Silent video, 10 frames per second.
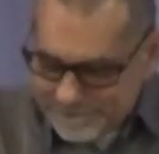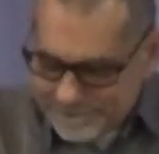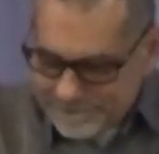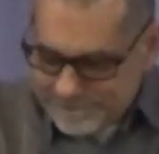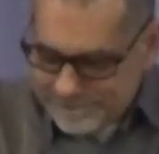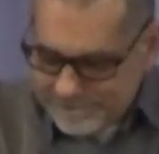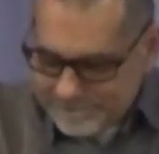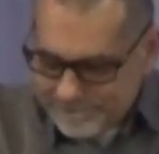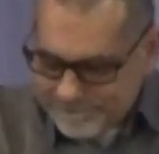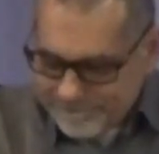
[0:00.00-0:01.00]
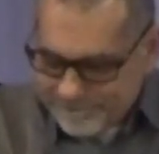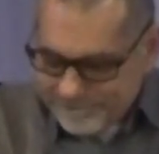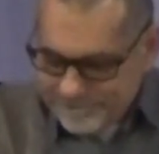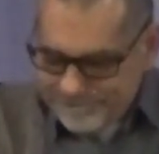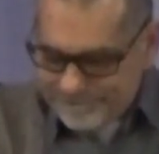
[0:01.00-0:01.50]

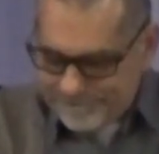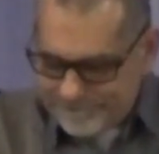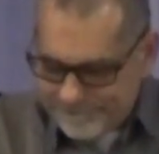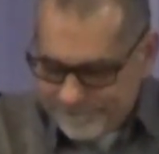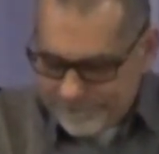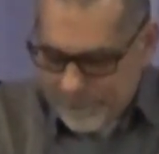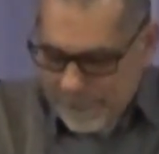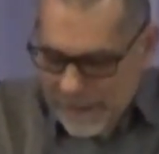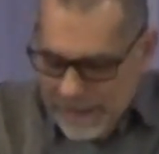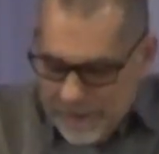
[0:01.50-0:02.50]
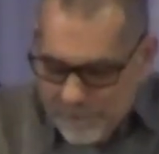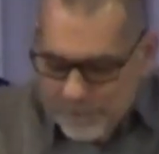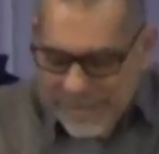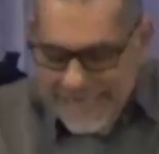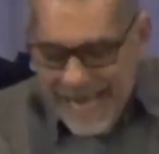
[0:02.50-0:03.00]
Hmm.
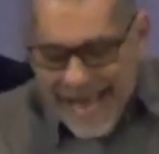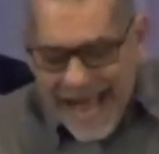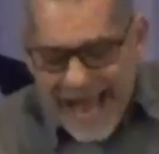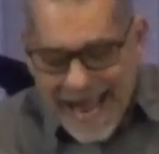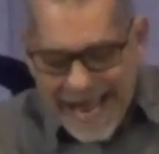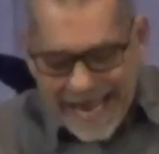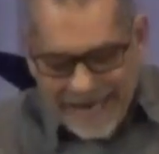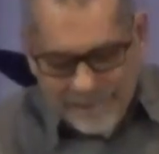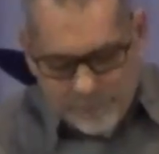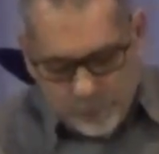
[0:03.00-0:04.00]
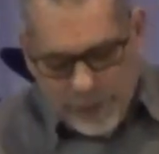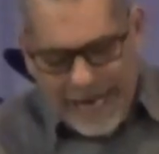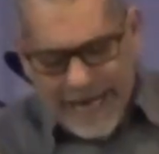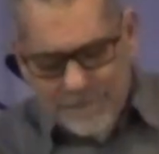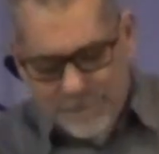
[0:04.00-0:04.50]
But I have
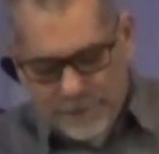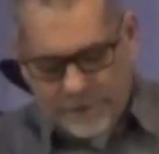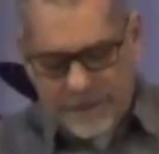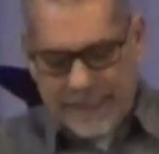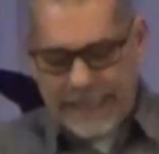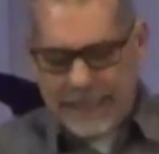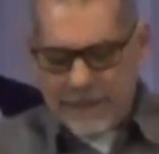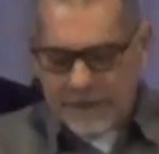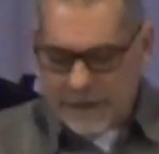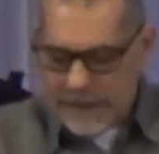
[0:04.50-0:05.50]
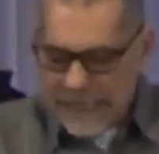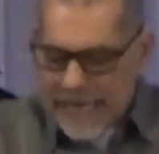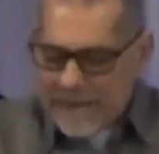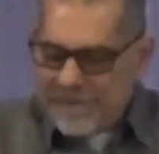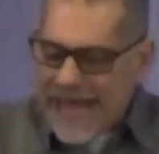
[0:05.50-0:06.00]
prayed for thee,
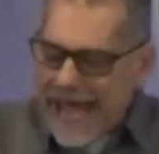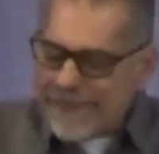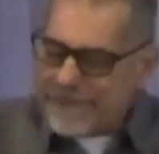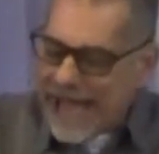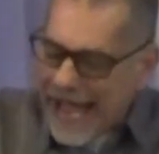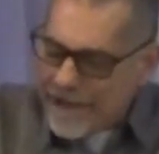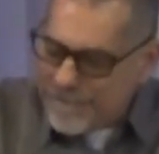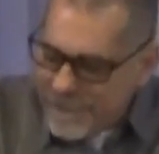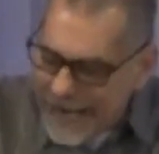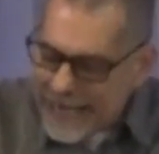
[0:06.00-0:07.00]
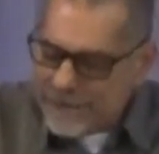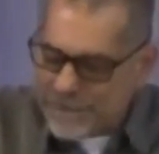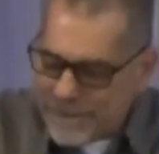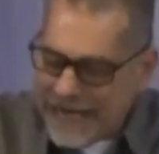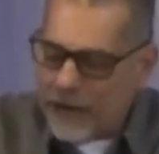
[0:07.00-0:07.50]
that thy
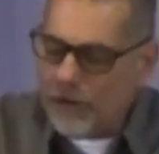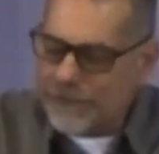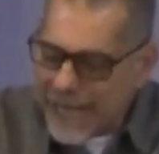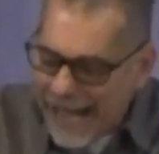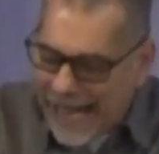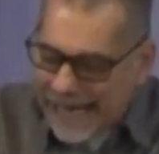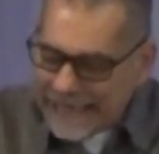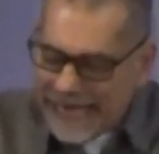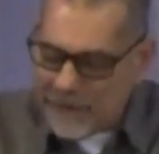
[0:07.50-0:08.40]
faith fail not,